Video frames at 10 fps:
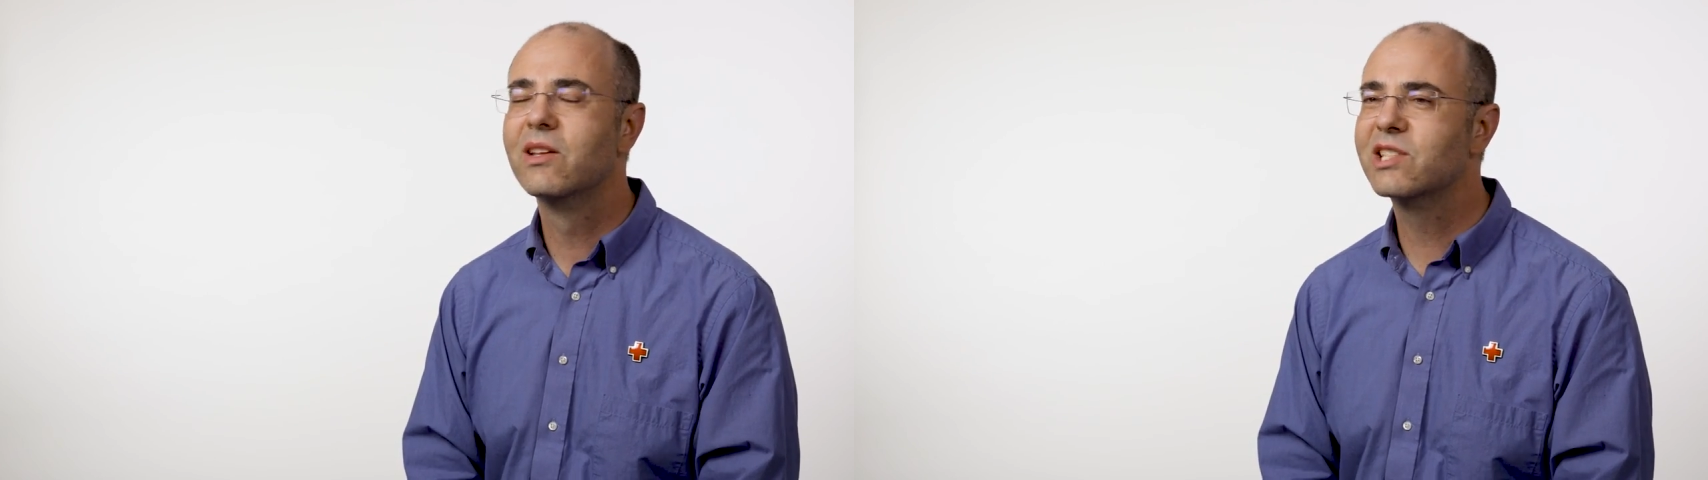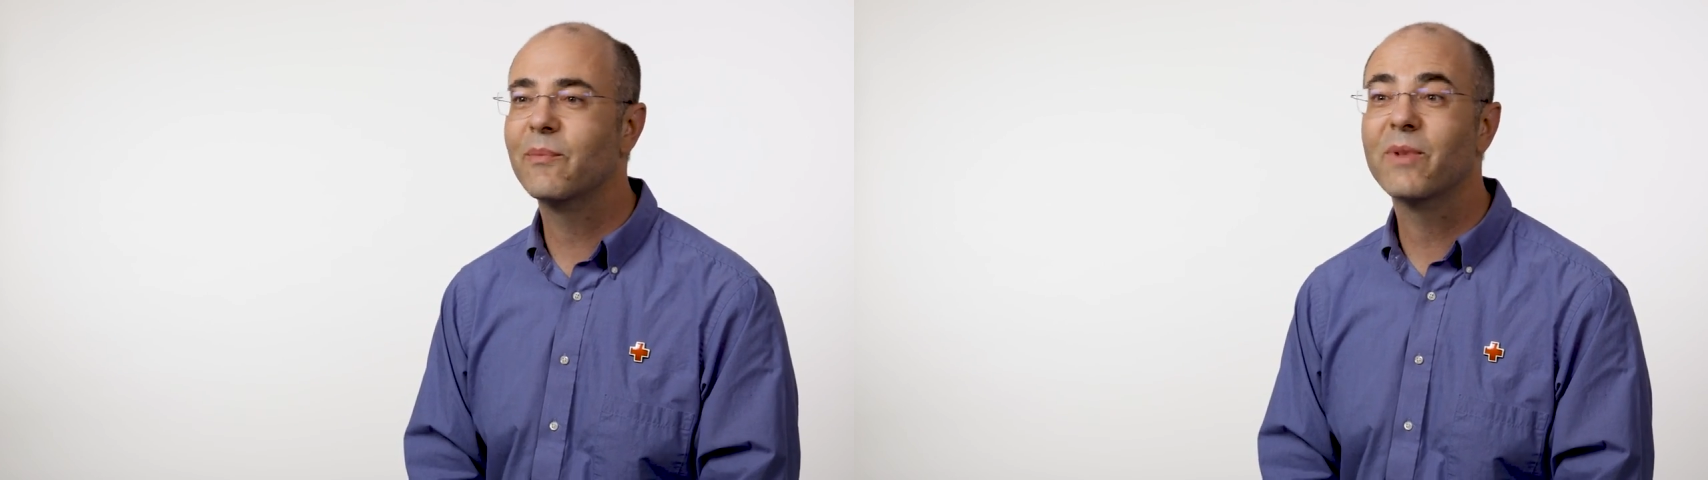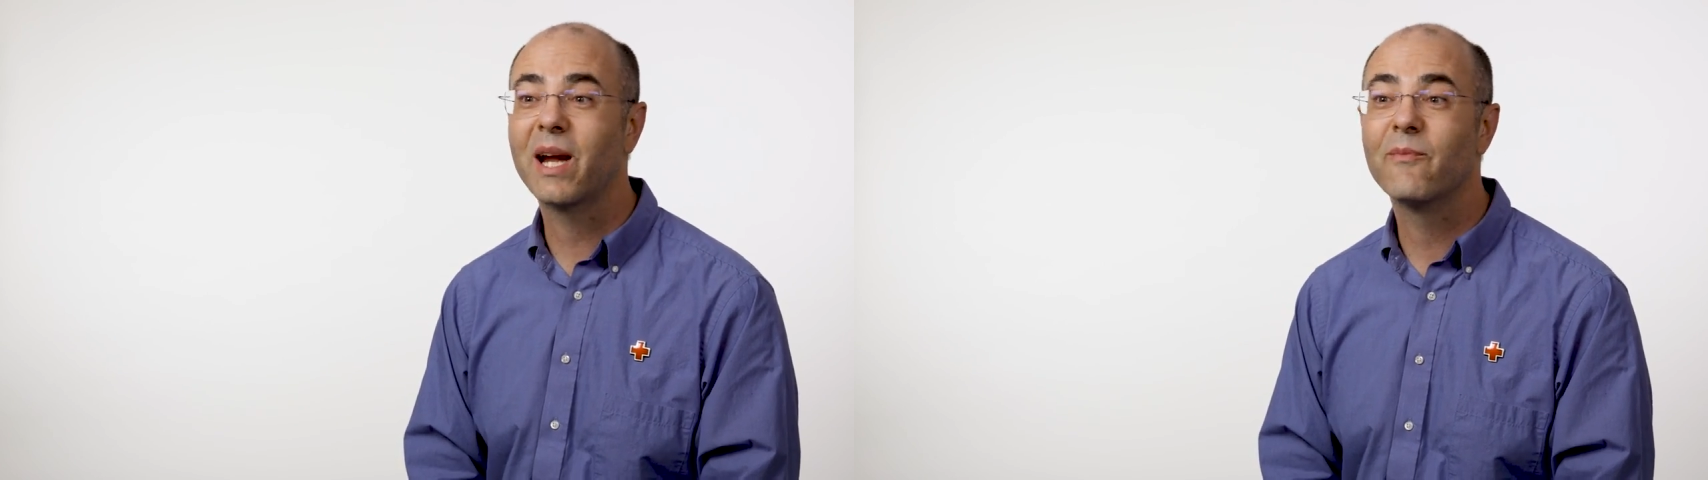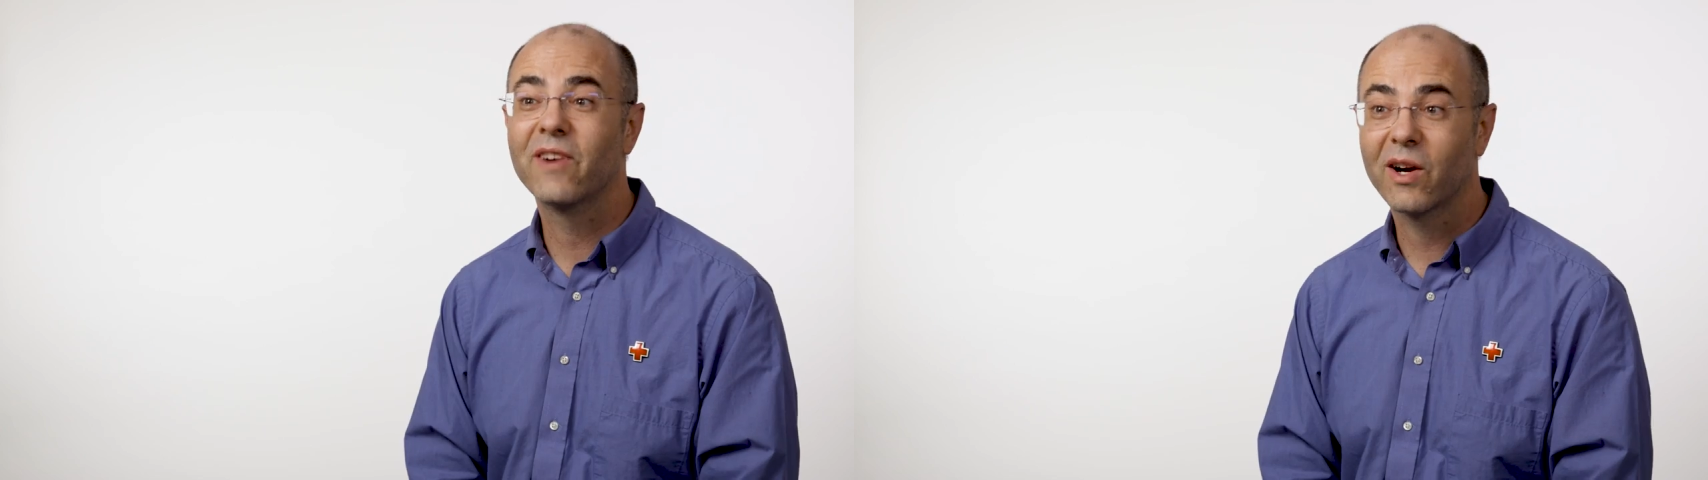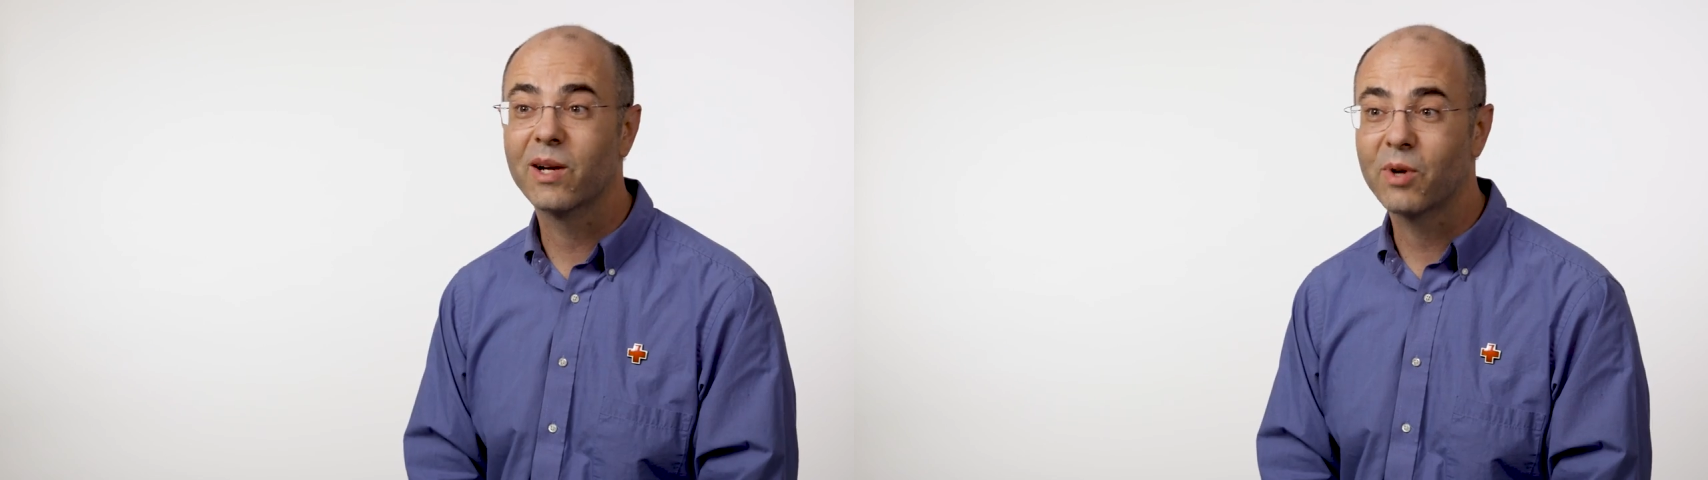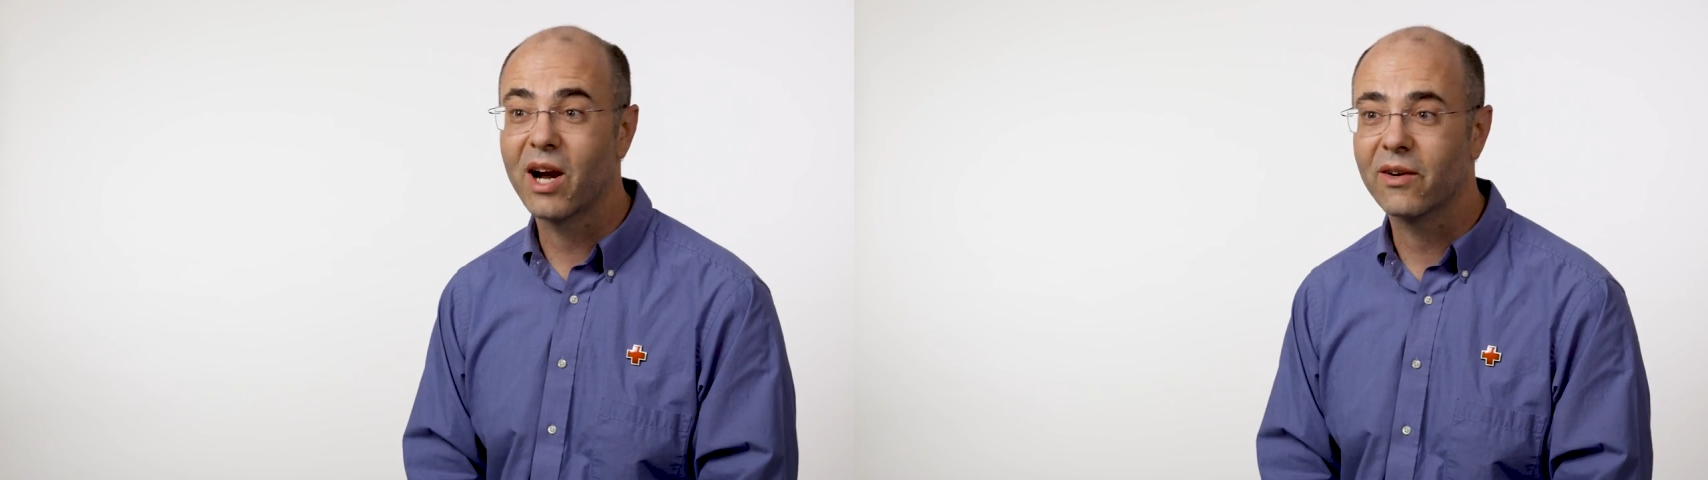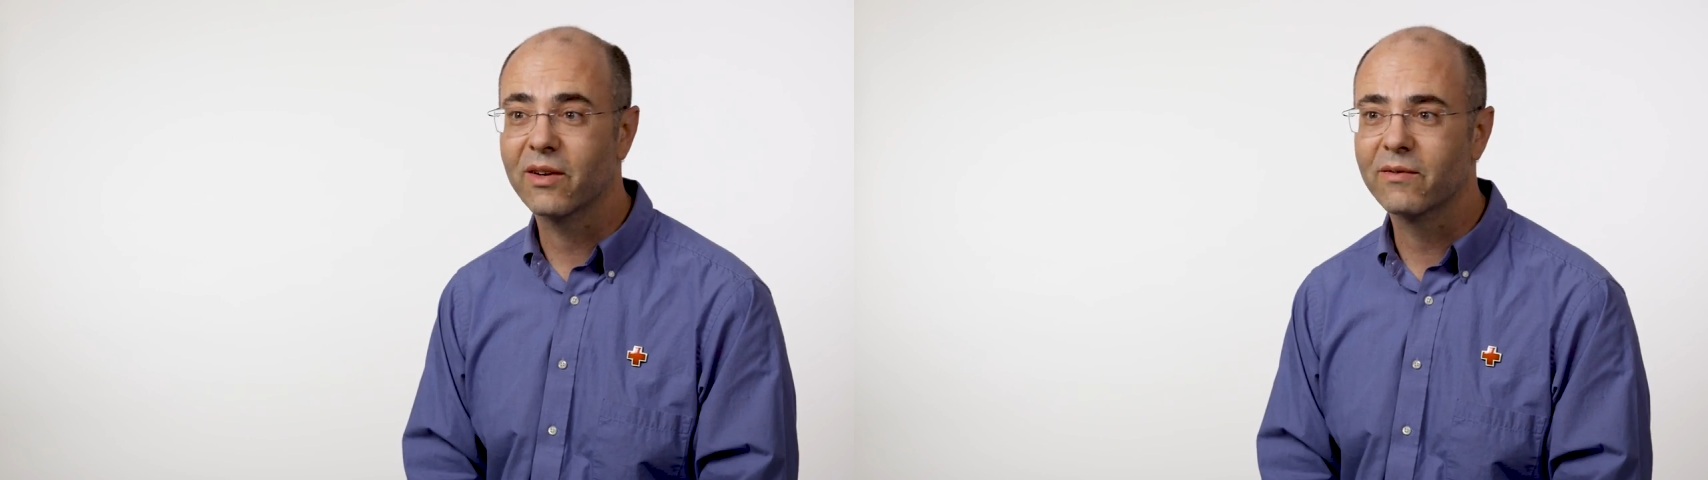something I'm very proud